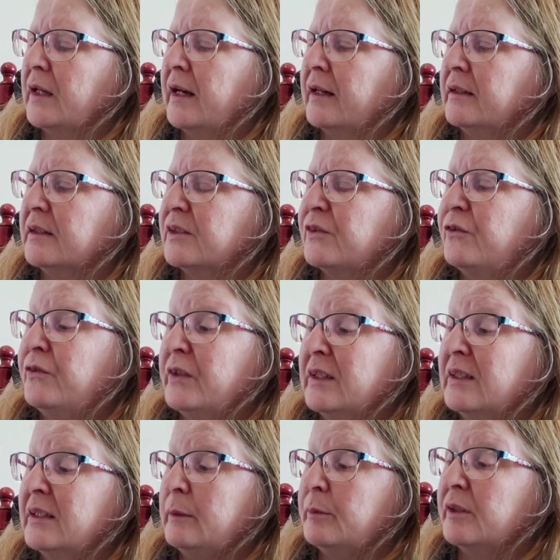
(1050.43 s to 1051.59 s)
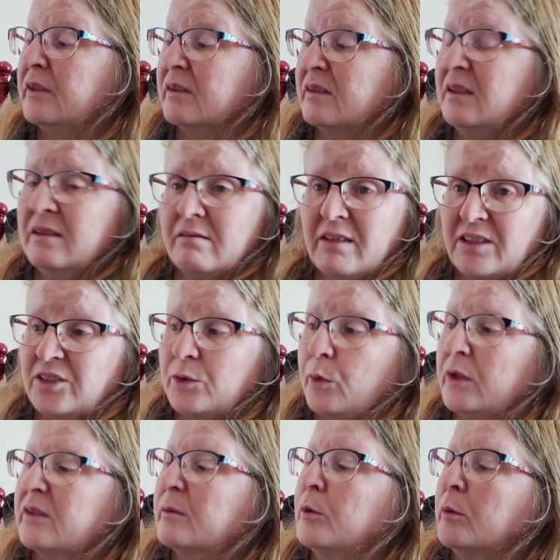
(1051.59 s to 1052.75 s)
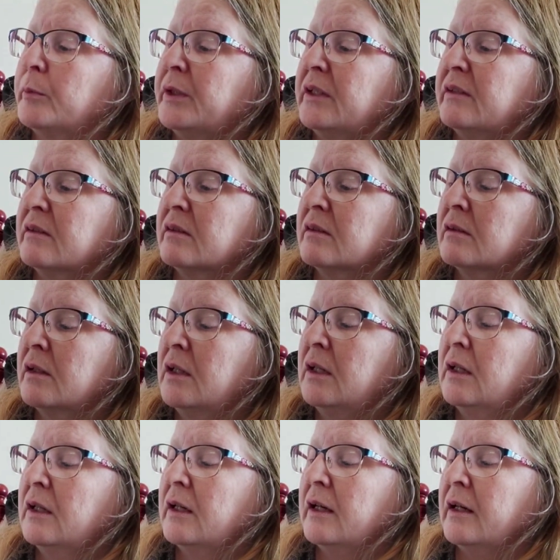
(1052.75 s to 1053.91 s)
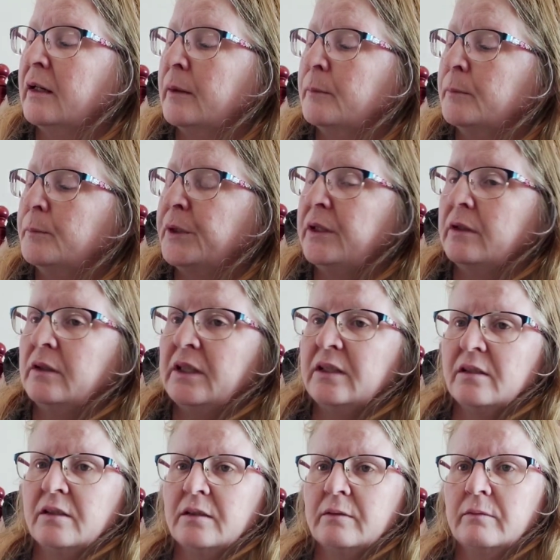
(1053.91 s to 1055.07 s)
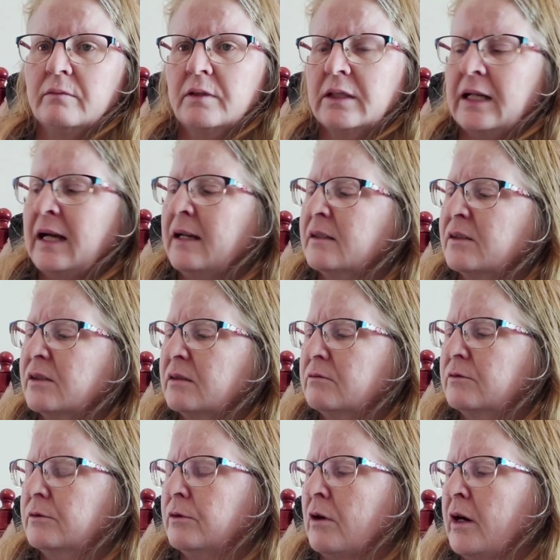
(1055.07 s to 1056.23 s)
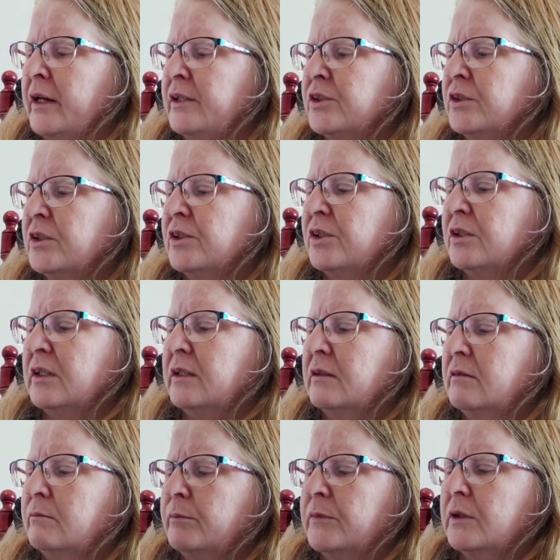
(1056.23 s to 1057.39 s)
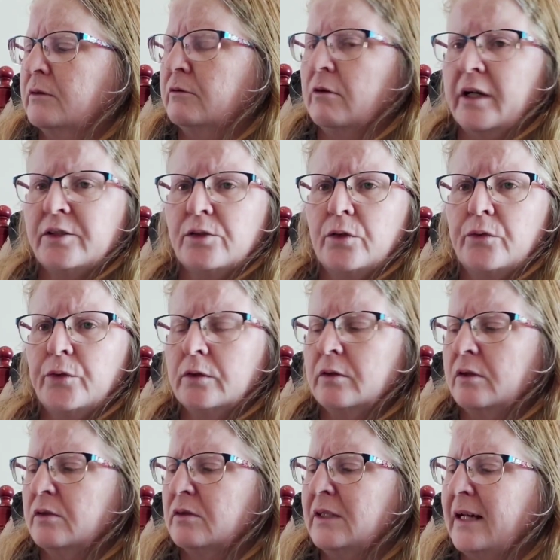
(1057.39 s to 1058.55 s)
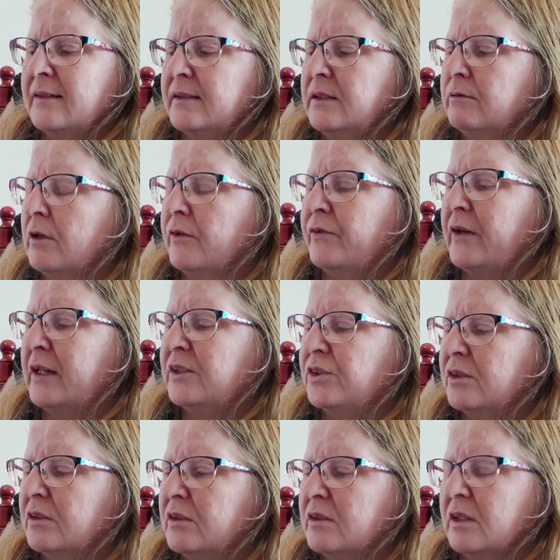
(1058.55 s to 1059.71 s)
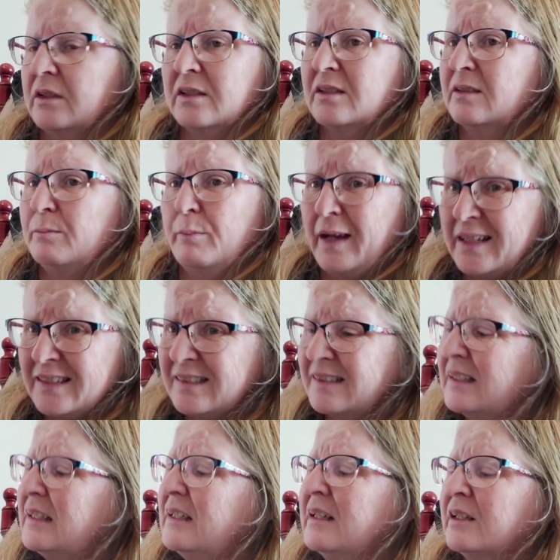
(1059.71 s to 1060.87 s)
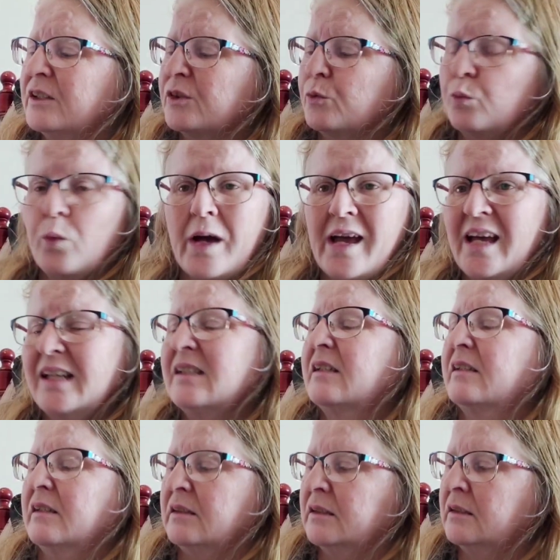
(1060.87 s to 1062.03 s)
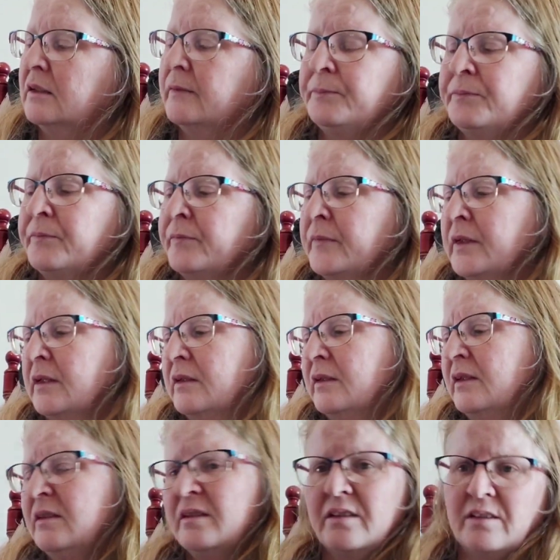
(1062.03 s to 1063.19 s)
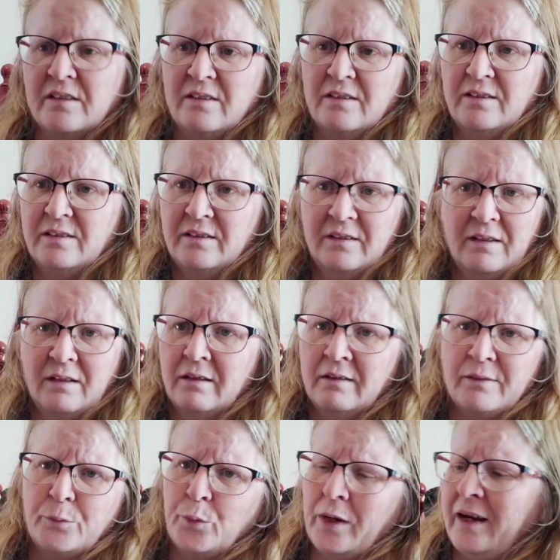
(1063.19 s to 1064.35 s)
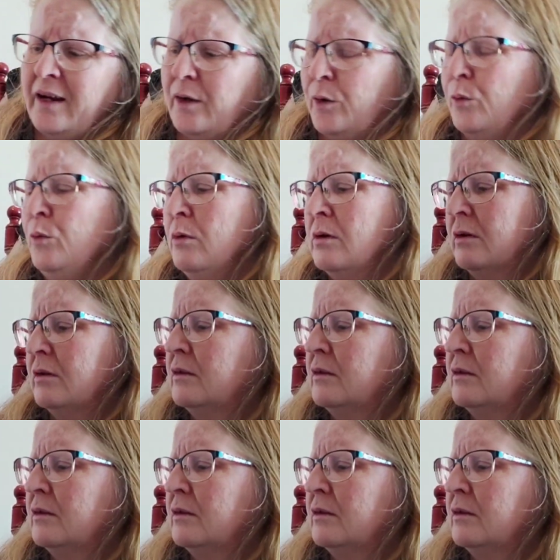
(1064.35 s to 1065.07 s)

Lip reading: And it's fiddly because these are actually quite small pieces. But you need a glass grinder to grind off all those nasty rough edges, and it's messy and it's wet, and this is, wow,